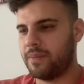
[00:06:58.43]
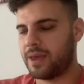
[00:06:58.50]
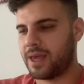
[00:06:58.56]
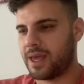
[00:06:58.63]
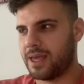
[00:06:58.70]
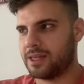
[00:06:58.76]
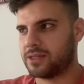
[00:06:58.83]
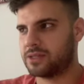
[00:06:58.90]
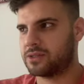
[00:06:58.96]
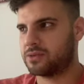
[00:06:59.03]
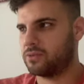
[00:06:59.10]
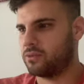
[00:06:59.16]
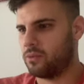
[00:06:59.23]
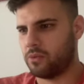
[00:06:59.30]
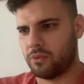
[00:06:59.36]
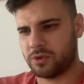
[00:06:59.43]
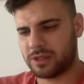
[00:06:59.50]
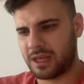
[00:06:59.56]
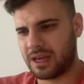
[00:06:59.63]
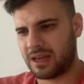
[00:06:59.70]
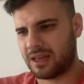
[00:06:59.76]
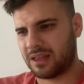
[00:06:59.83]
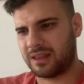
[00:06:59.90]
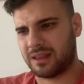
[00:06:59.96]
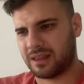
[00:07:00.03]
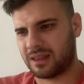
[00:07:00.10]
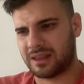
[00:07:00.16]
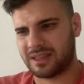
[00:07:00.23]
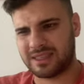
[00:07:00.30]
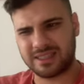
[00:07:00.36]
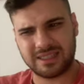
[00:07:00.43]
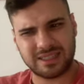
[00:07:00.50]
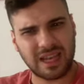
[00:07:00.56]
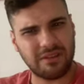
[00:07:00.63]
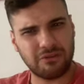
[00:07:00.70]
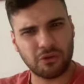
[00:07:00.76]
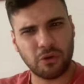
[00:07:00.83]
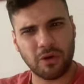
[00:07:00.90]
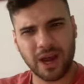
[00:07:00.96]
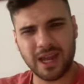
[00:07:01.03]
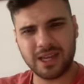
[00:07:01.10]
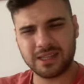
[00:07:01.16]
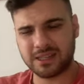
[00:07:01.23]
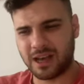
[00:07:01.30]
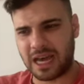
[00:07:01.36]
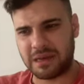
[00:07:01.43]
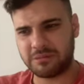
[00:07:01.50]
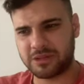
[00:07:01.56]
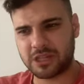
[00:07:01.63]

is, what's that, 7 or 8 times the